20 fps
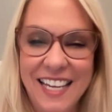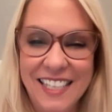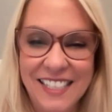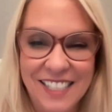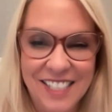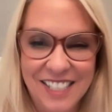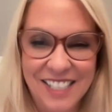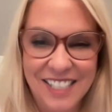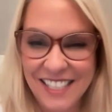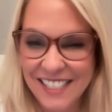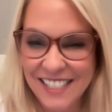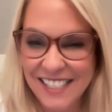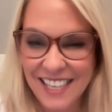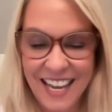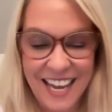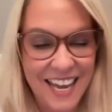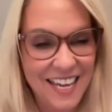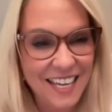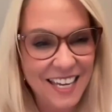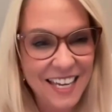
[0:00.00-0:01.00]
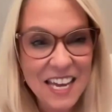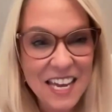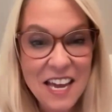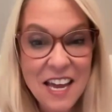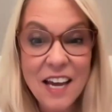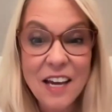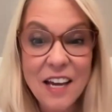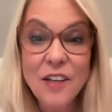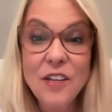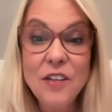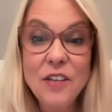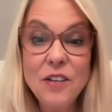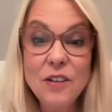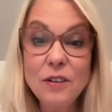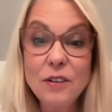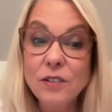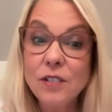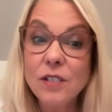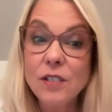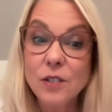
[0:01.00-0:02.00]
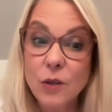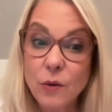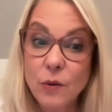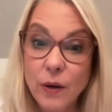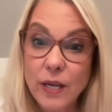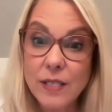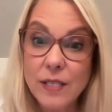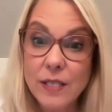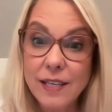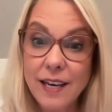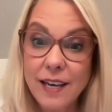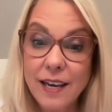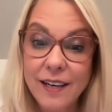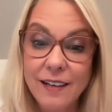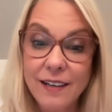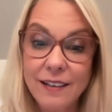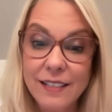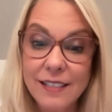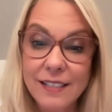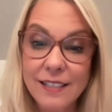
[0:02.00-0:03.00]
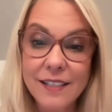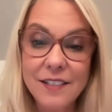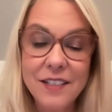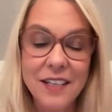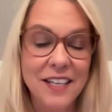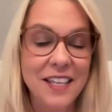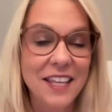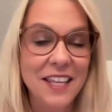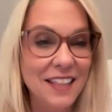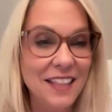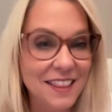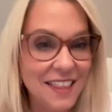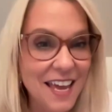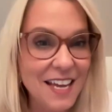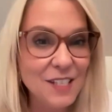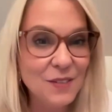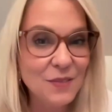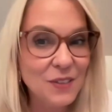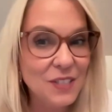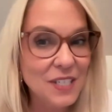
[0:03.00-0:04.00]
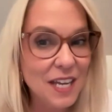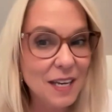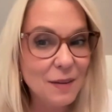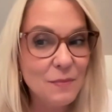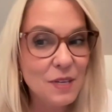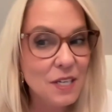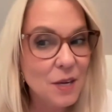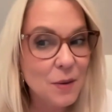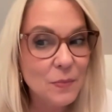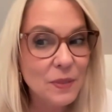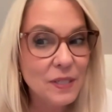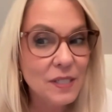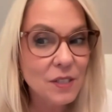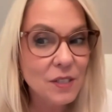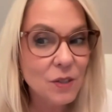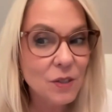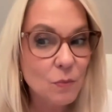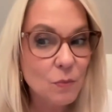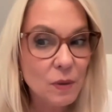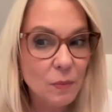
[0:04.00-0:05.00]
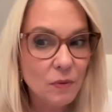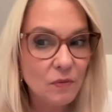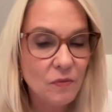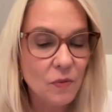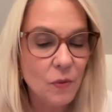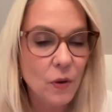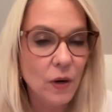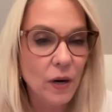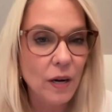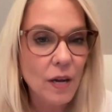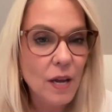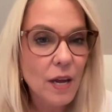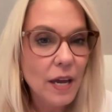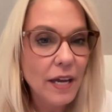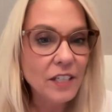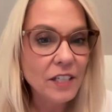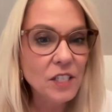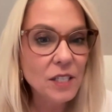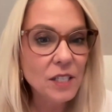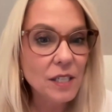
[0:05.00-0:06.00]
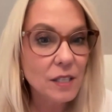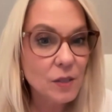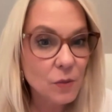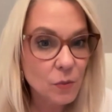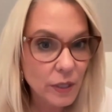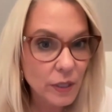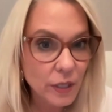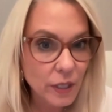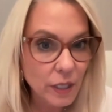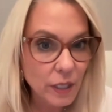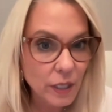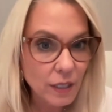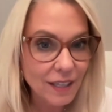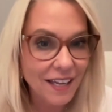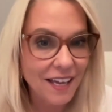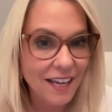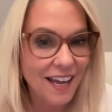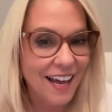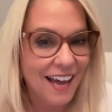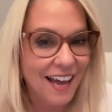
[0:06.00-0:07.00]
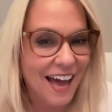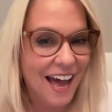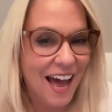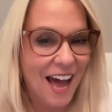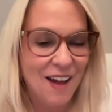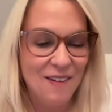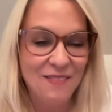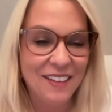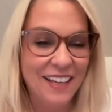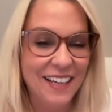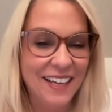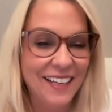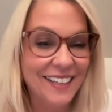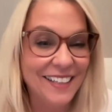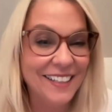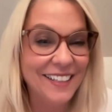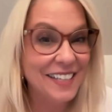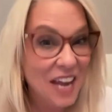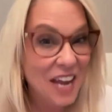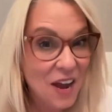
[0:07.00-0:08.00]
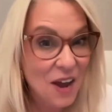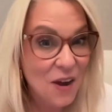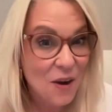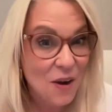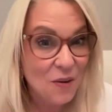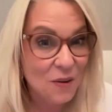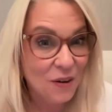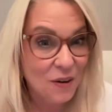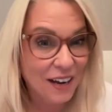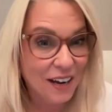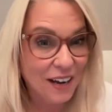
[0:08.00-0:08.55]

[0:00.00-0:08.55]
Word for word: and she's like, You're just crazy, Anna. I said, Thanks for telling me. Nobody's told me before. And she says, Really? I'm like, No.